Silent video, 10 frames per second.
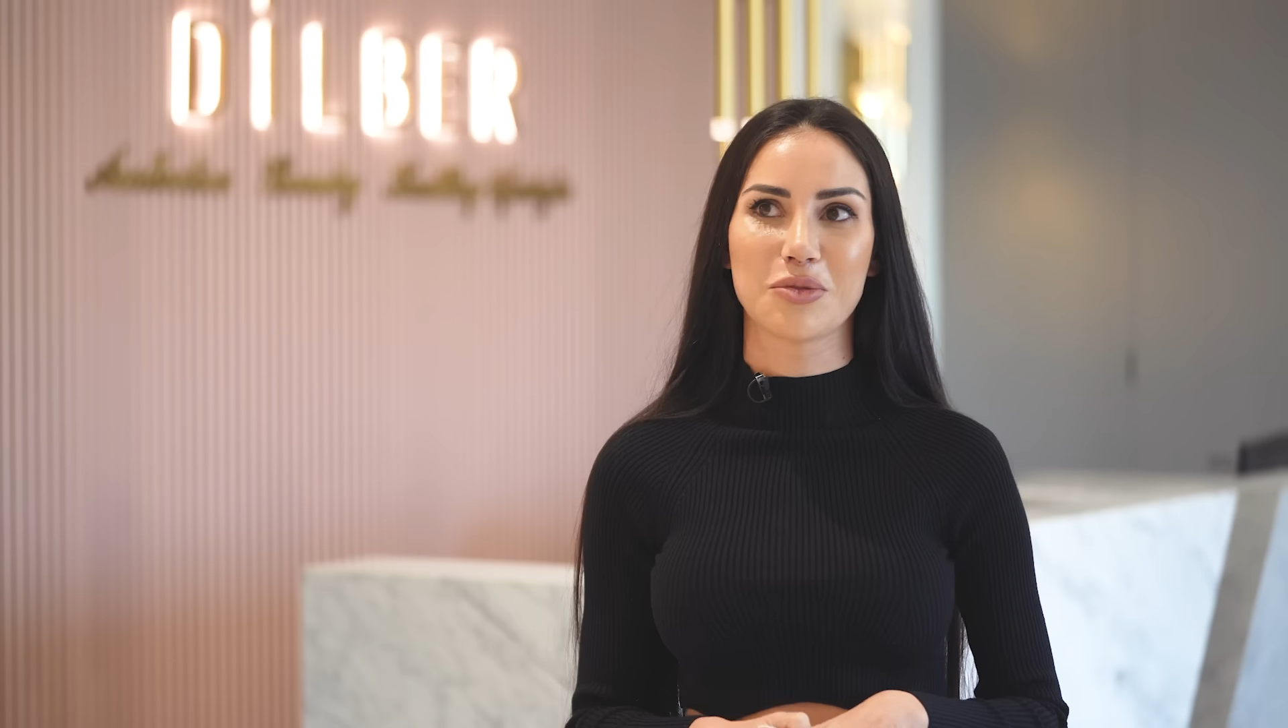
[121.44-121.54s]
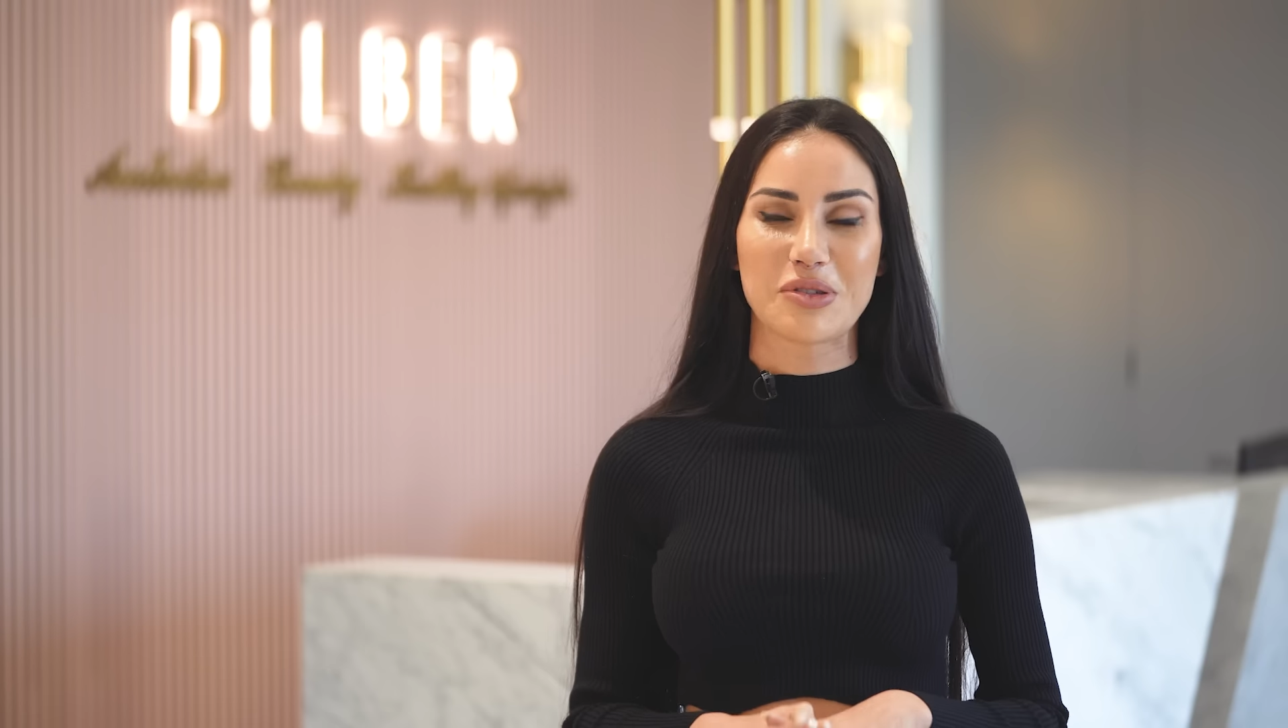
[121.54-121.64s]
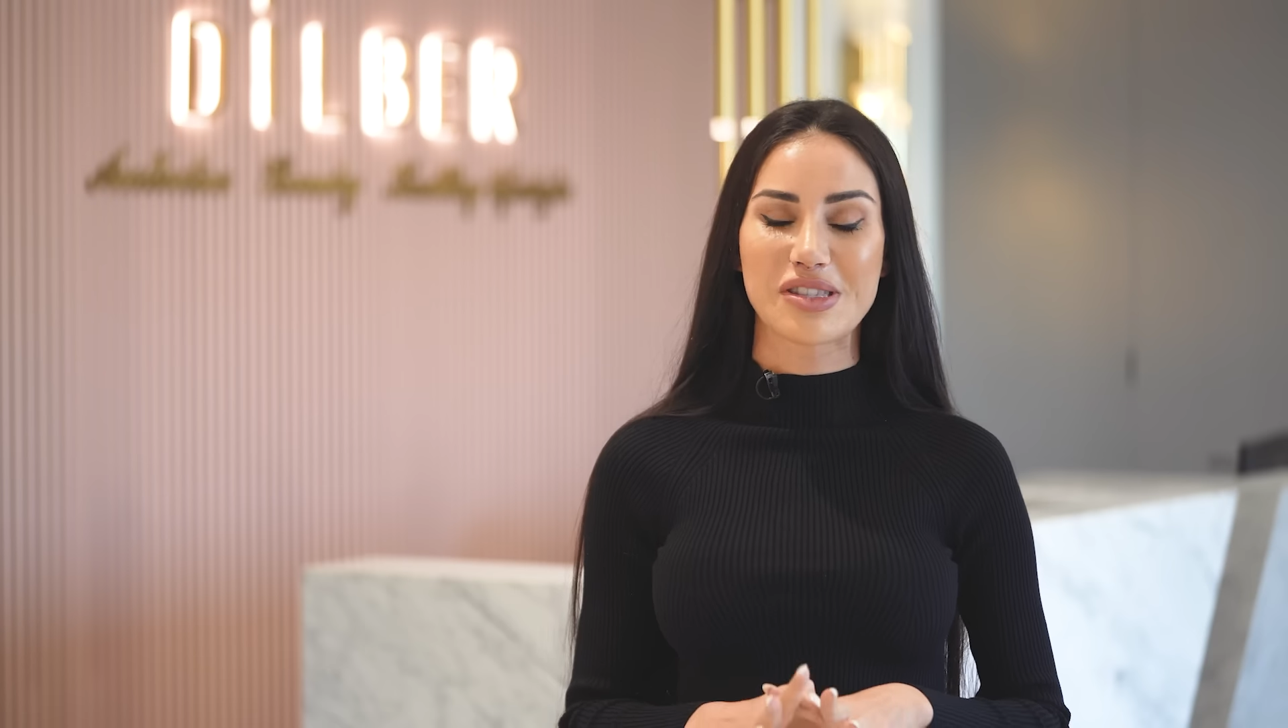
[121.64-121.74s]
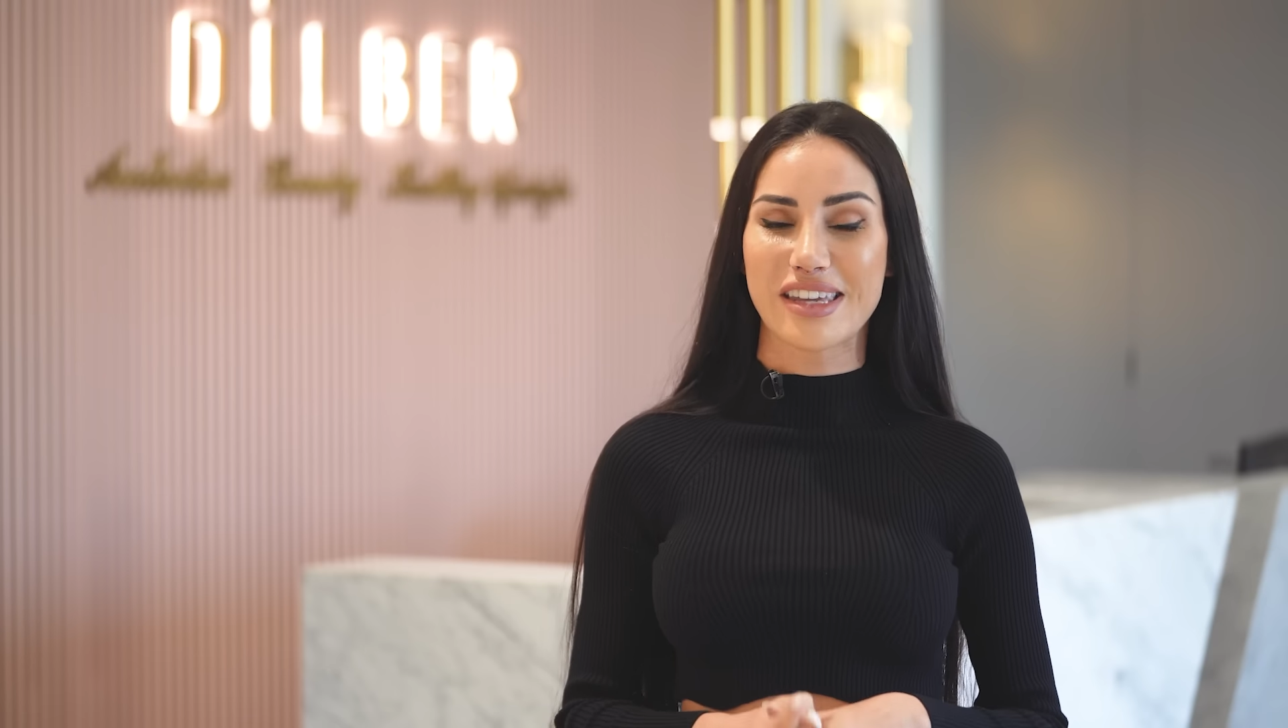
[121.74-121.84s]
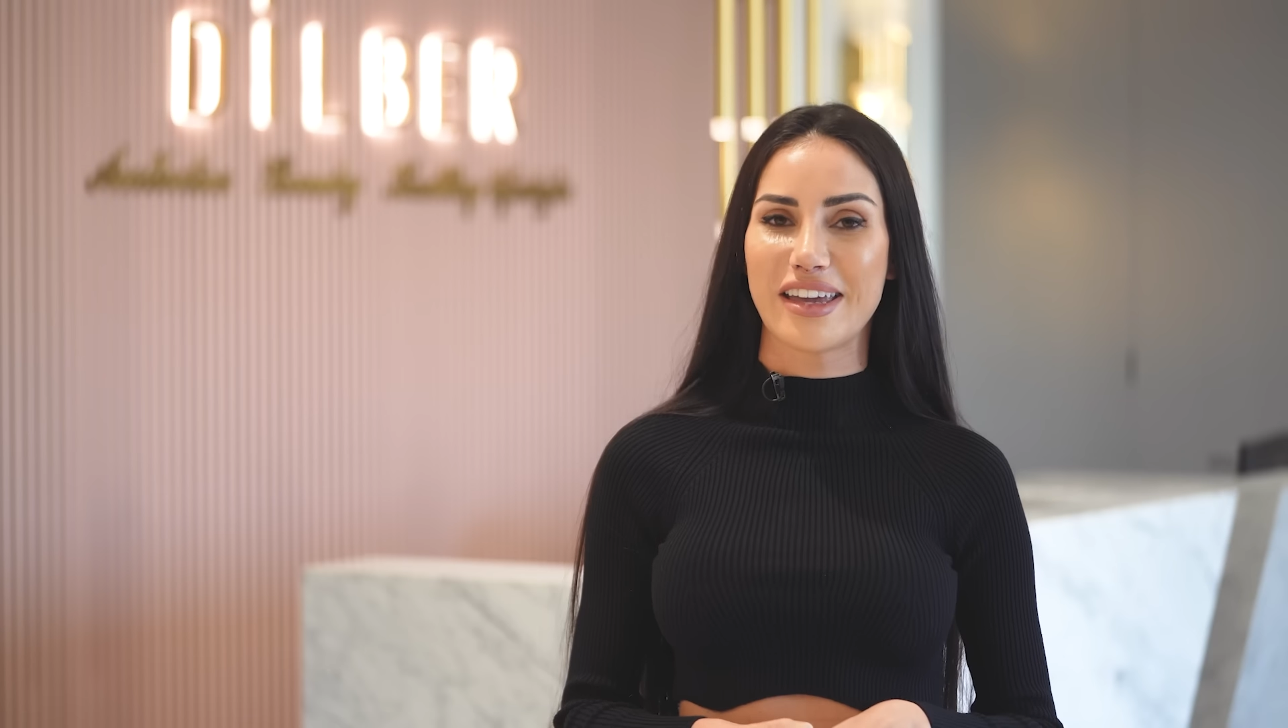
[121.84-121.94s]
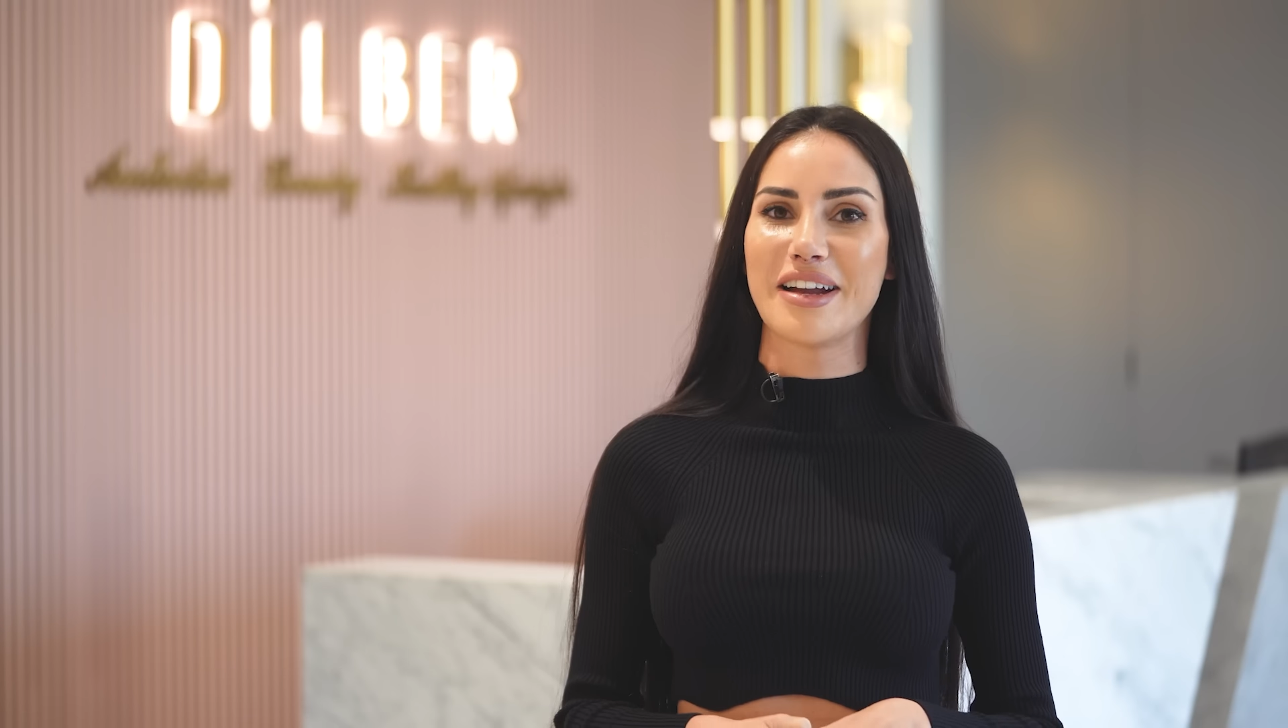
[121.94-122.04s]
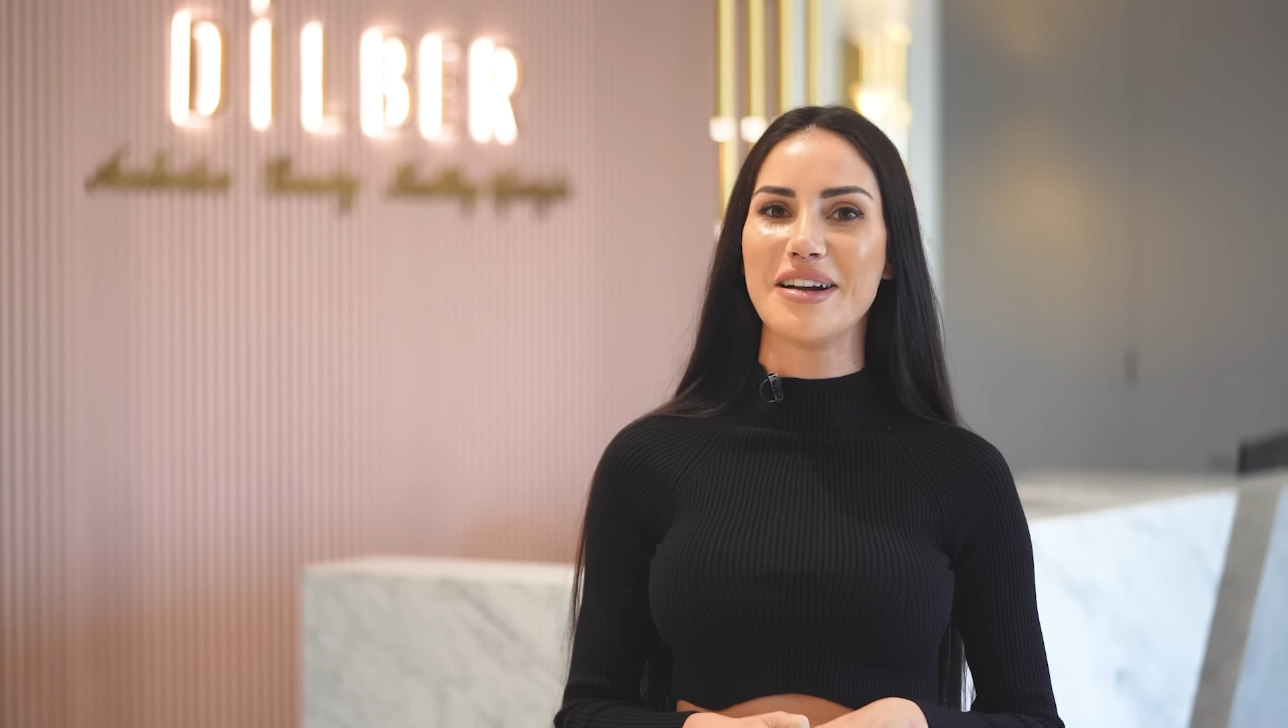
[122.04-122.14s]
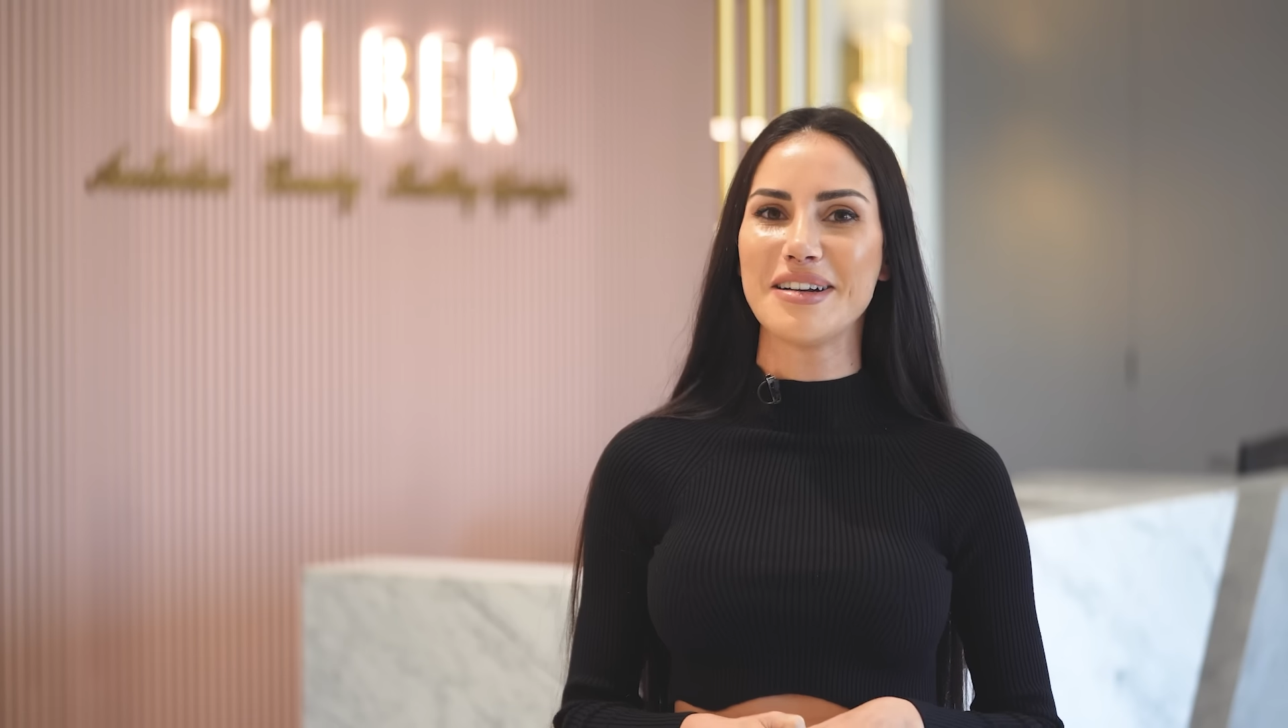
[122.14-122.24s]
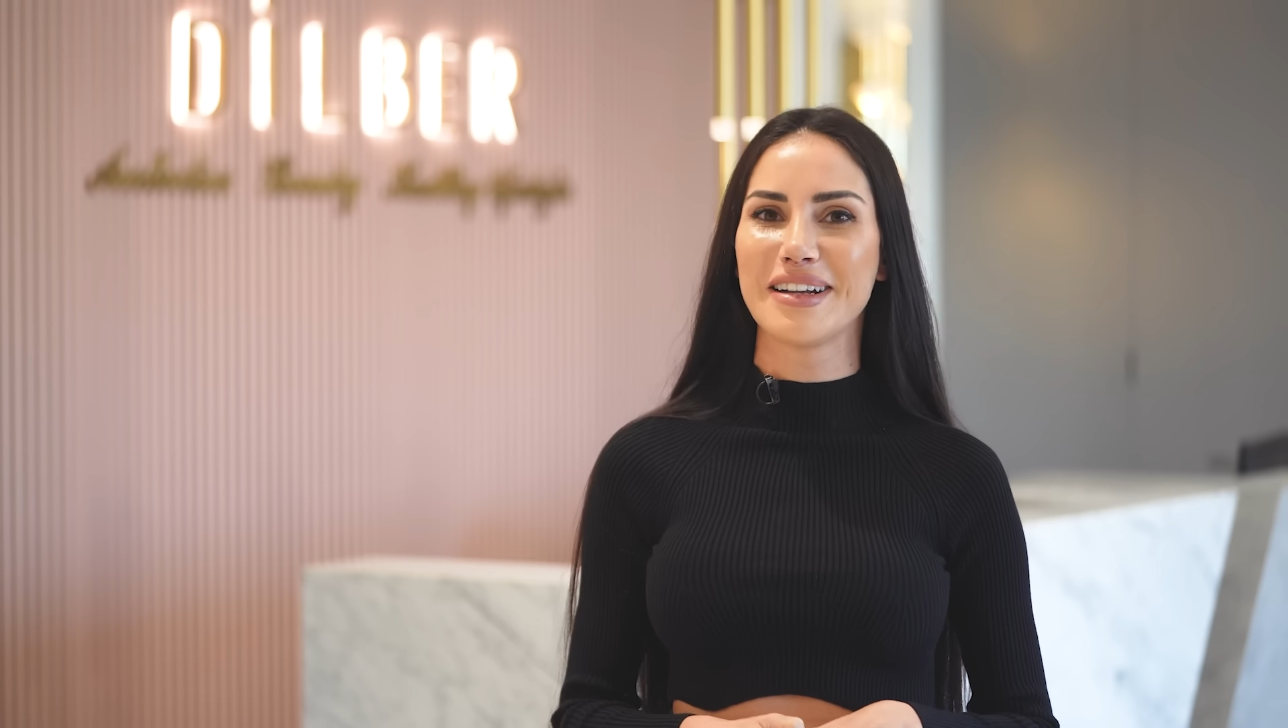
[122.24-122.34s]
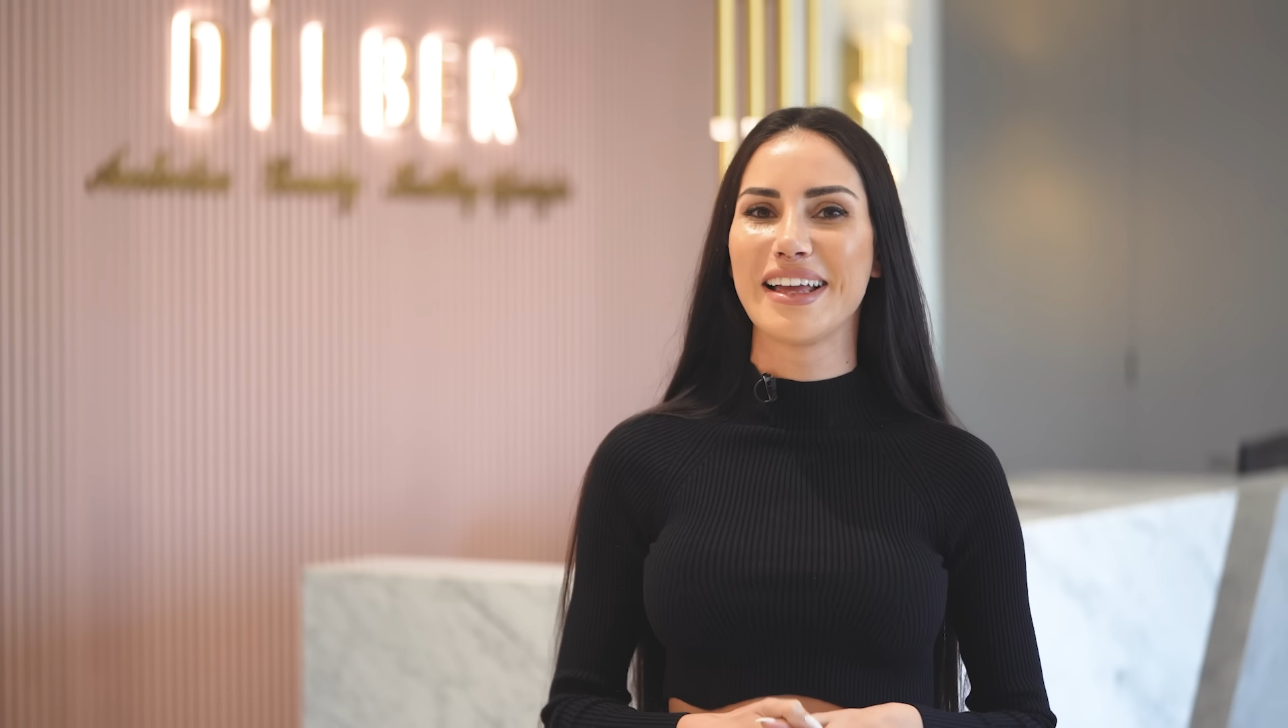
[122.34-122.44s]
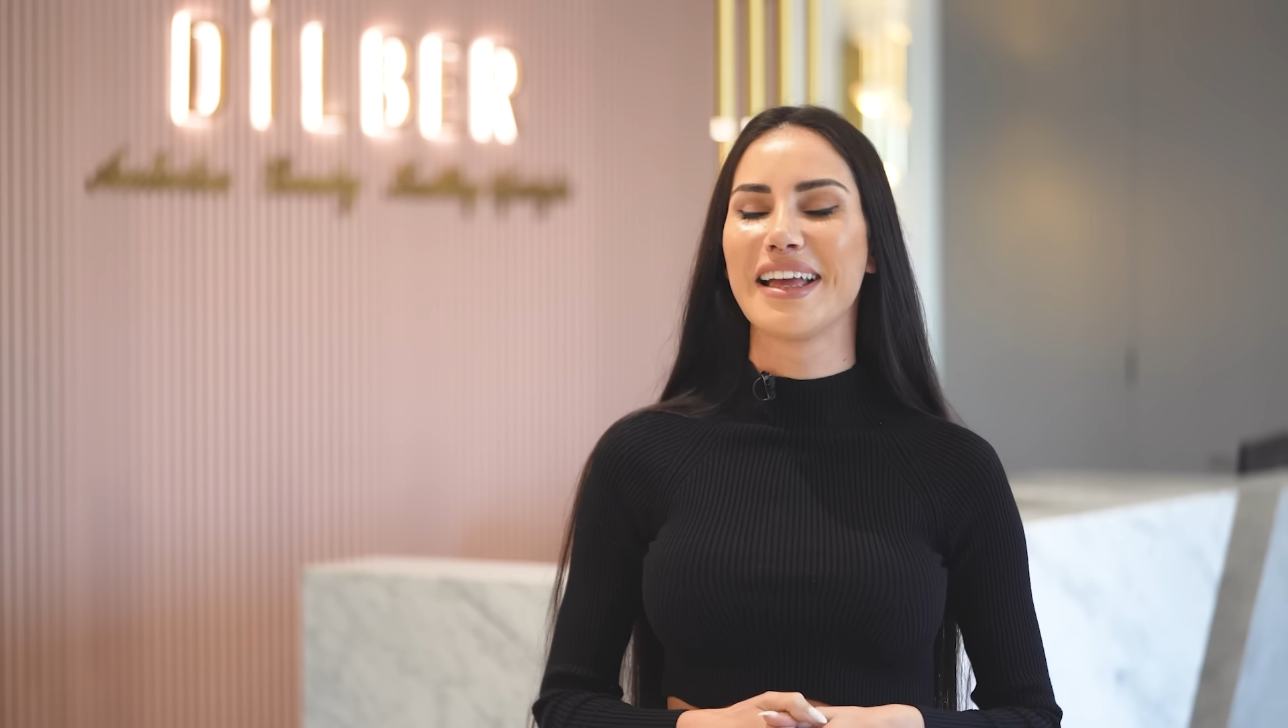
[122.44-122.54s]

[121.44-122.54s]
bit scared.